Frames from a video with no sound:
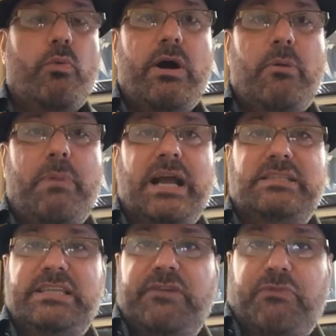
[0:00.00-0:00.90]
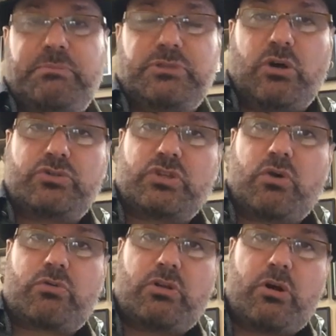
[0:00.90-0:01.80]
Well, Mike T. from Tulsa,
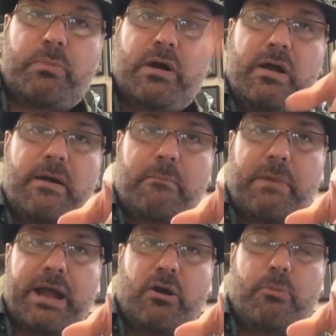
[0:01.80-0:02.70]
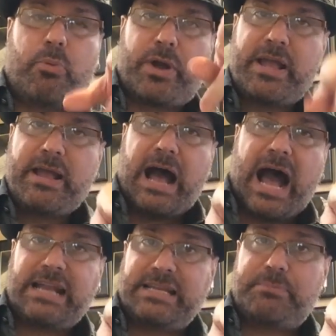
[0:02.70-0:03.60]
Oklahoma, my homeboy.
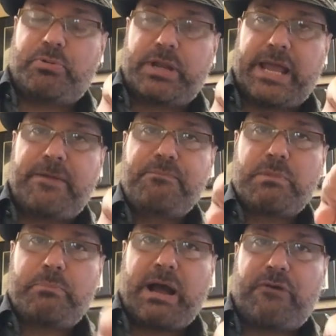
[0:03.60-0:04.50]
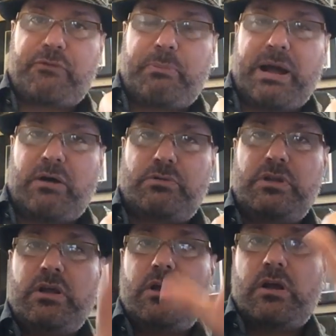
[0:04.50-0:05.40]
I did put a pound-for-pound
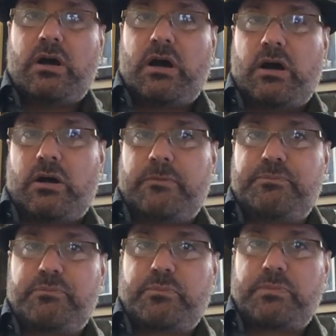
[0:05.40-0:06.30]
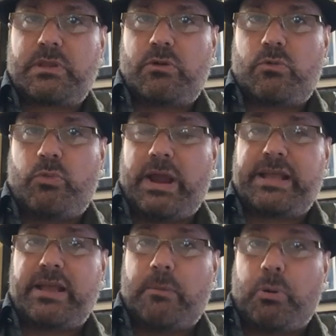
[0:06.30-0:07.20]

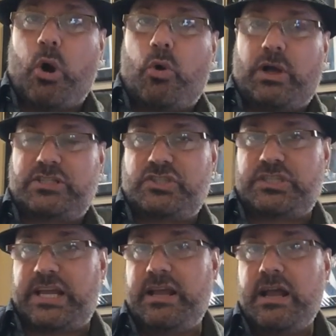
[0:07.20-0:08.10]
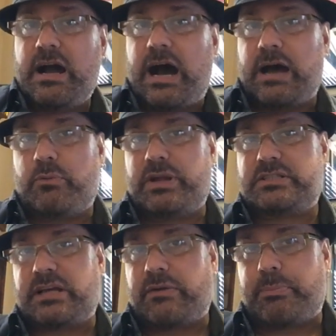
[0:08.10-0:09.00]
poll, I should say, on
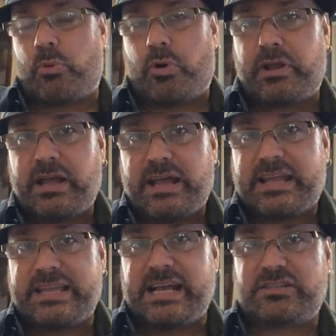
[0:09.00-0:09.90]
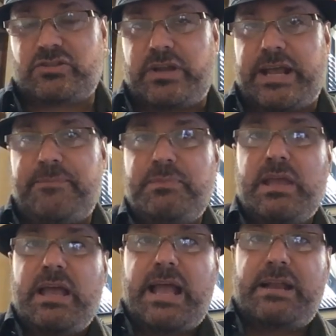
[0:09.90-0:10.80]
Ringside Report yesterday.
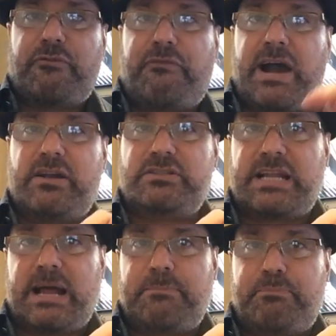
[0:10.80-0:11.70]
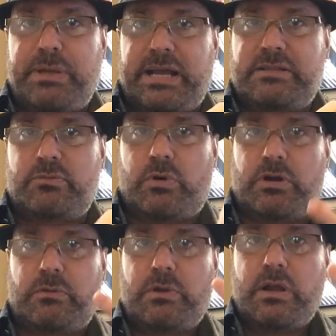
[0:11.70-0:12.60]
And the fighters that I picked
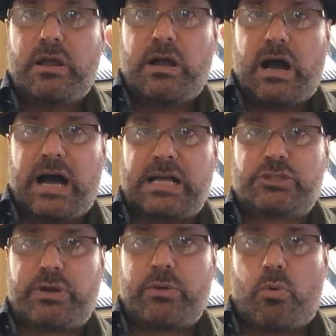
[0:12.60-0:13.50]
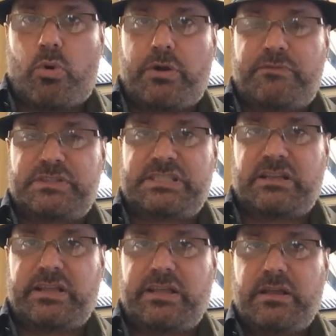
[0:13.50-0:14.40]
were Andre Ward,
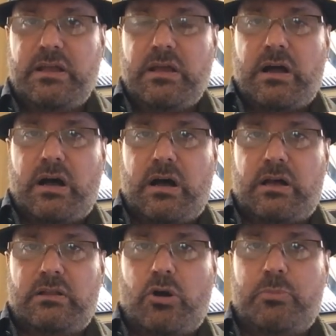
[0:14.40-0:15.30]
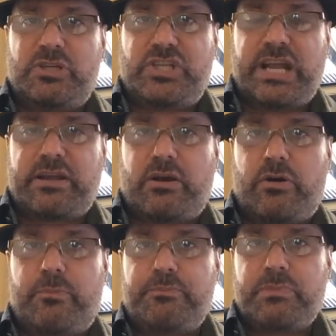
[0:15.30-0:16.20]
Vasily
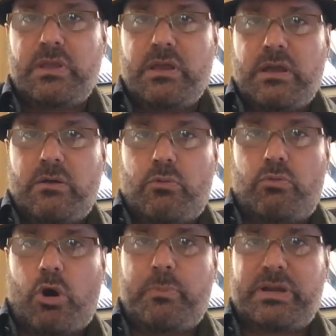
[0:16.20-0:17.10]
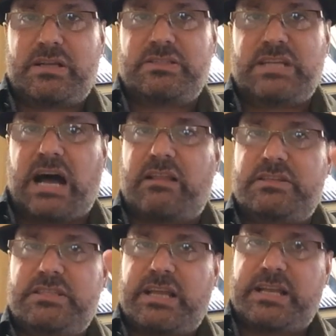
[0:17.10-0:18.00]
Lomachenko, Roman
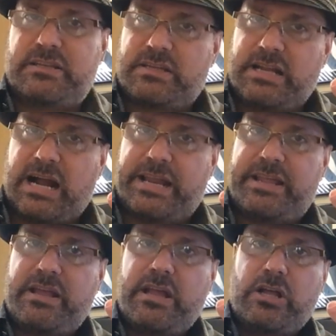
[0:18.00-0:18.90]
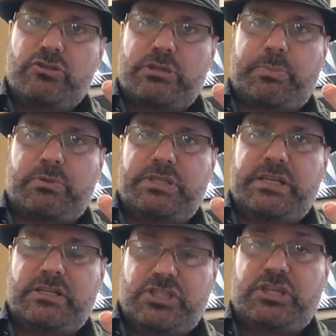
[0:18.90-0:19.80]
Gonzalez, and Gennady Triple
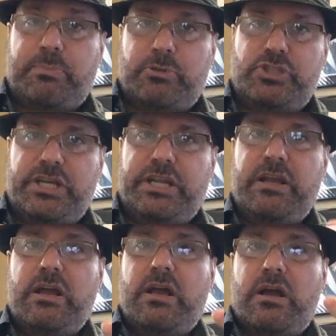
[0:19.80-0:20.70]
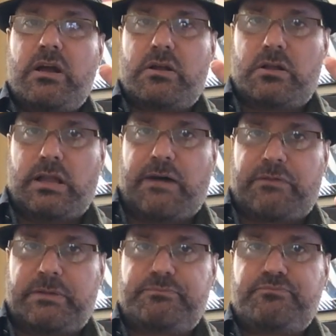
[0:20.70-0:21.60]
G Golovkin.